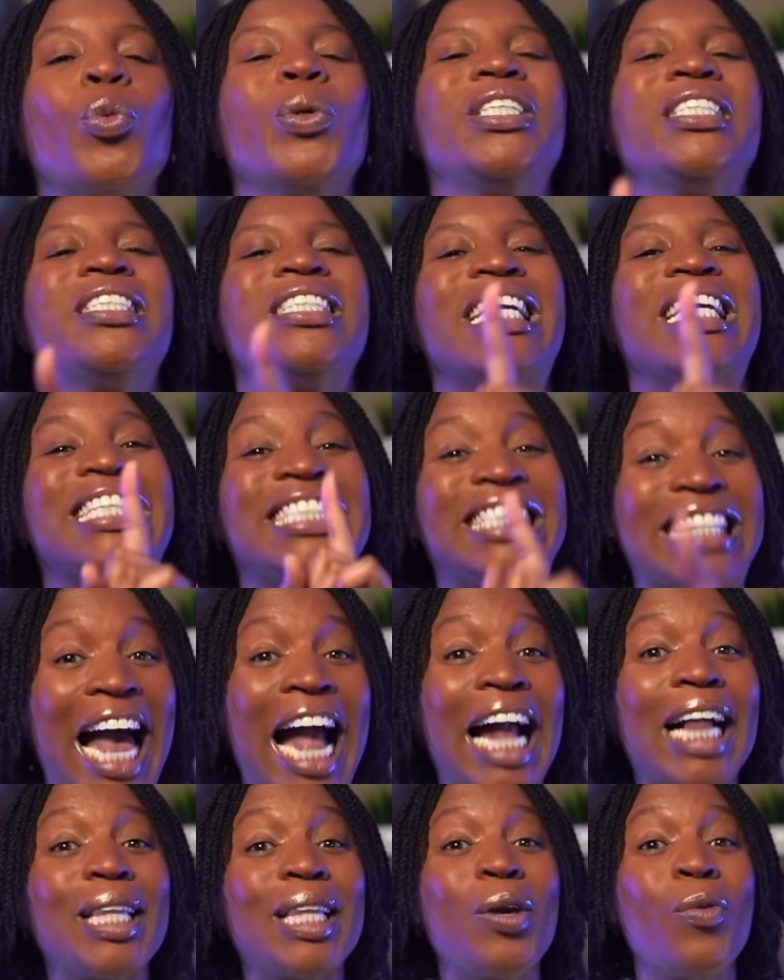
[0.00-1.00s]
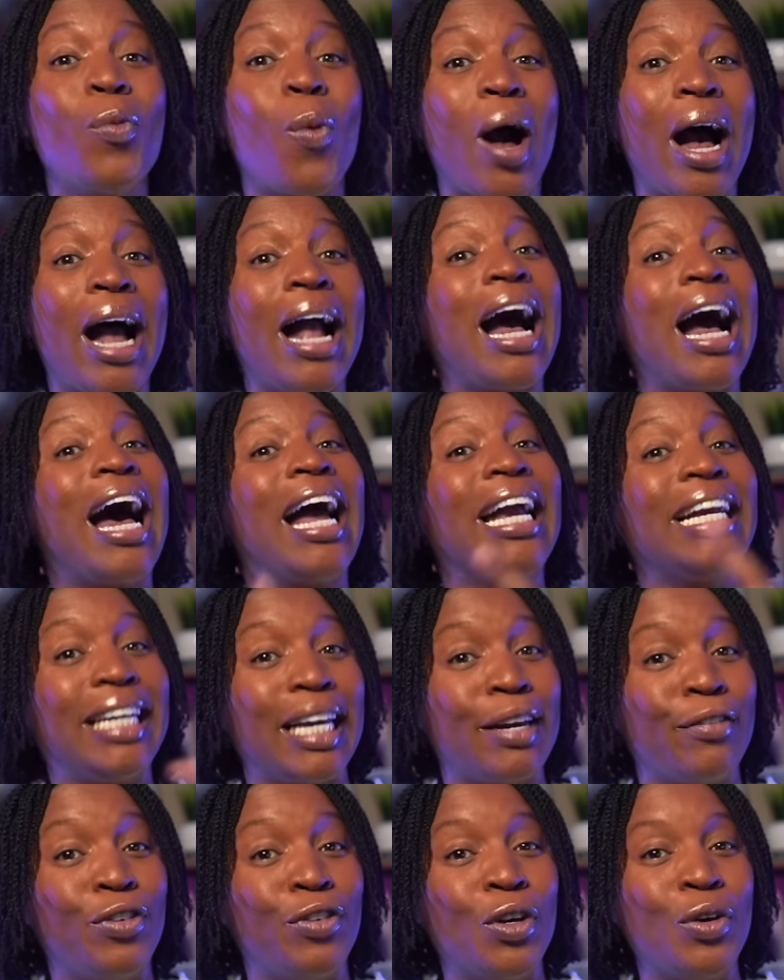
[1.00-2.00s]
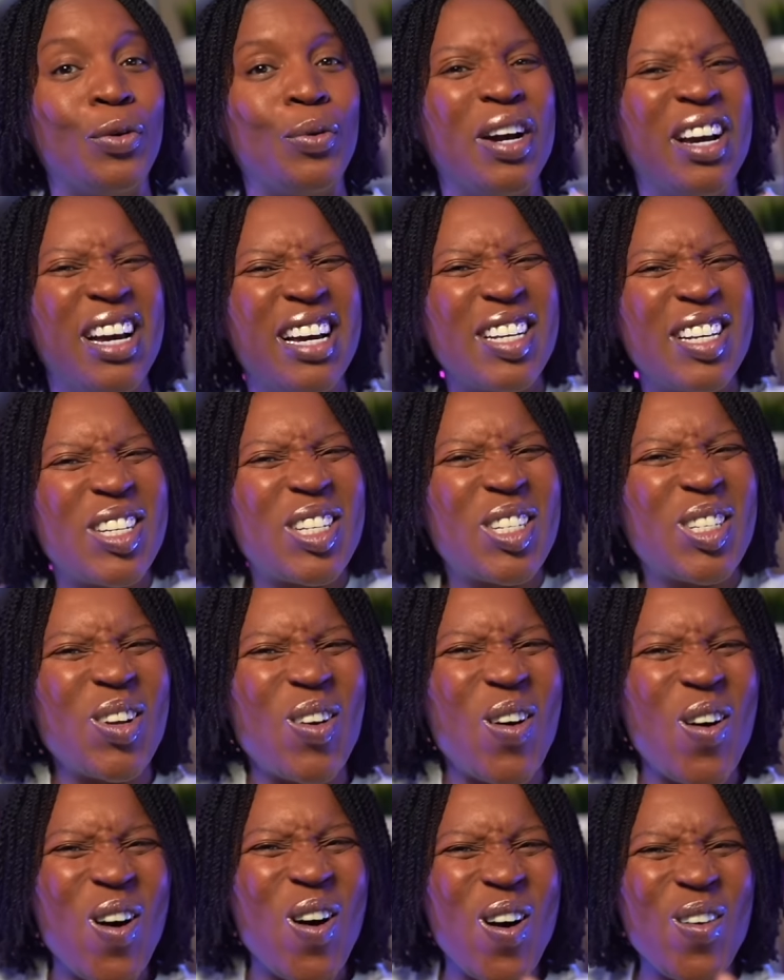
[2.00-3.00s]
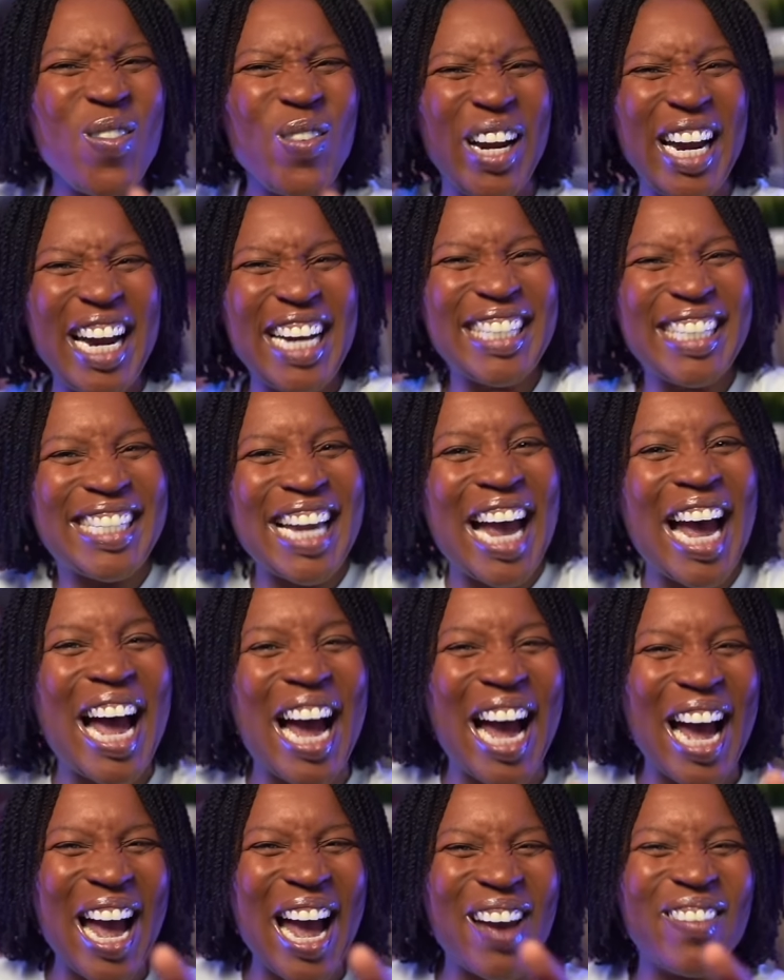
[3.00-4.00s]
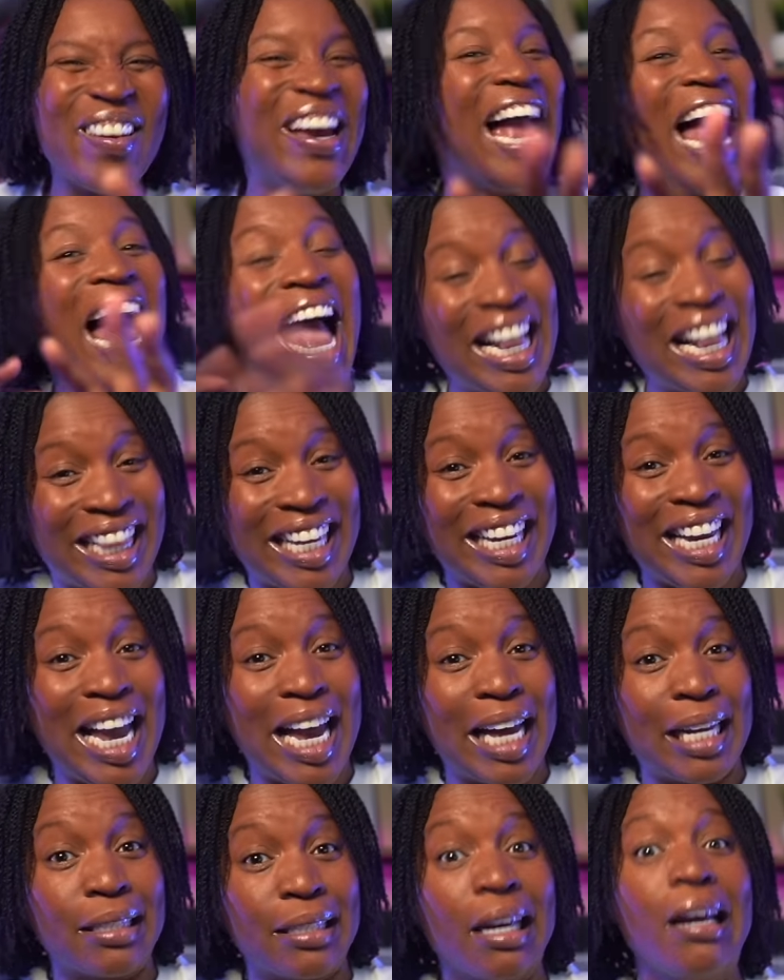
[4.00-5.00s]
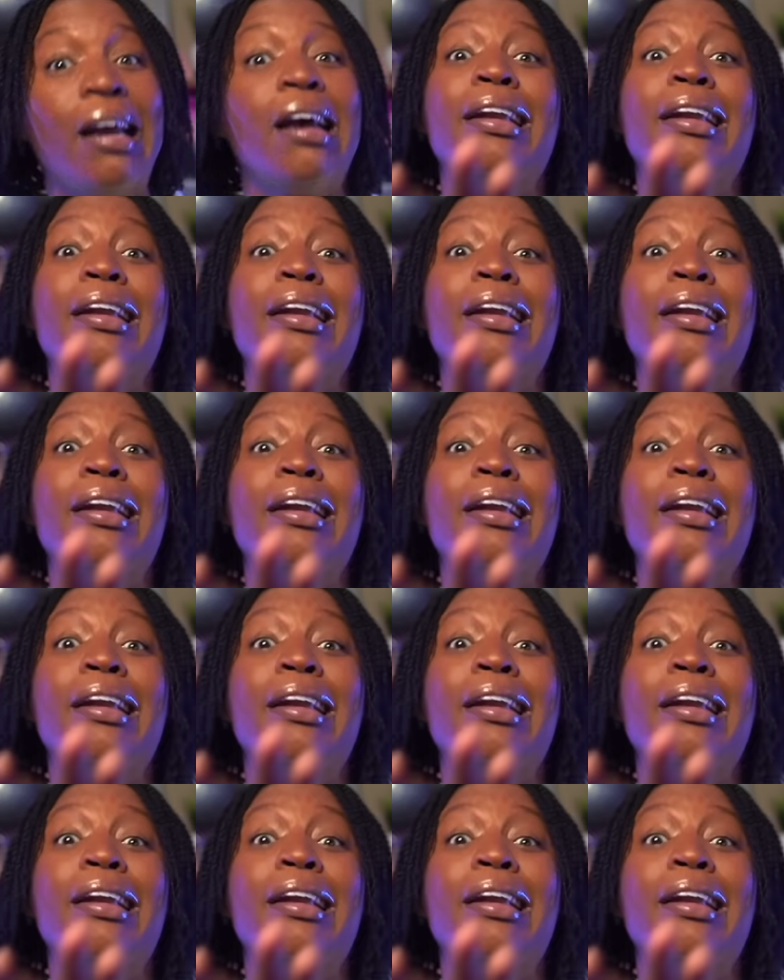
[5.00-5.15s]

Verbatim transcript: which is exactly why I give you story time at the end.